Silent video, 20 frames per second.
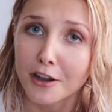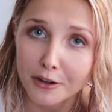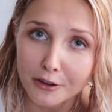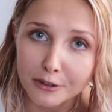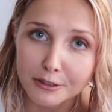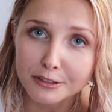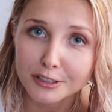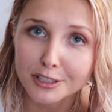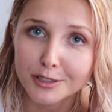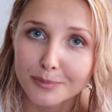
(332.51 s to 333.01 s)

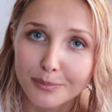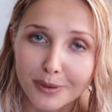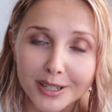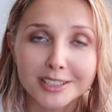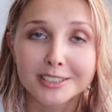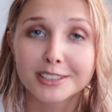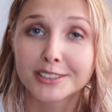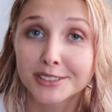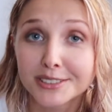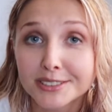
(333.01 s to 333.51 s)
old
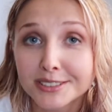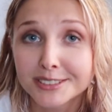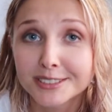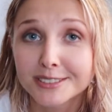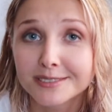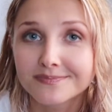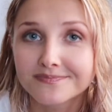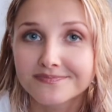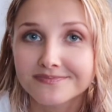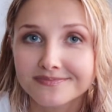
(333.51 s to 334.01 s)
but good
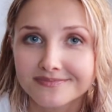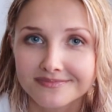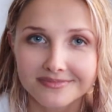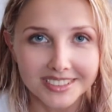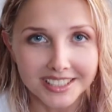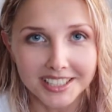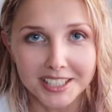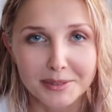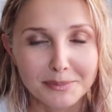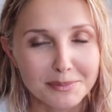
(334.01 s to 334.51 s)

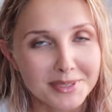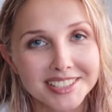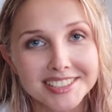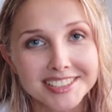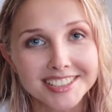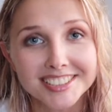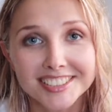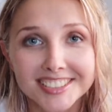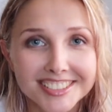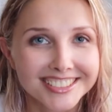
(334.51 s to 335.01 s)

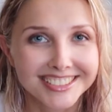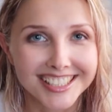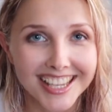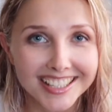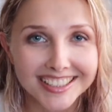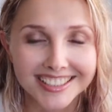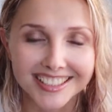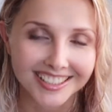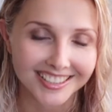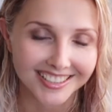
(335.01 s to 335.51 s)
Mr.
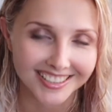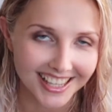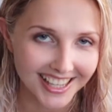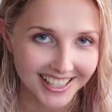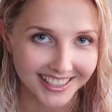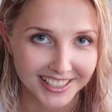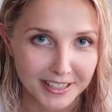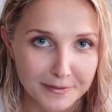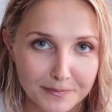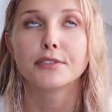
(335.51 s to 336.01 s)
Dale
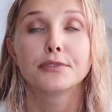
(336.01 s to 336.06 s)
Carnegie.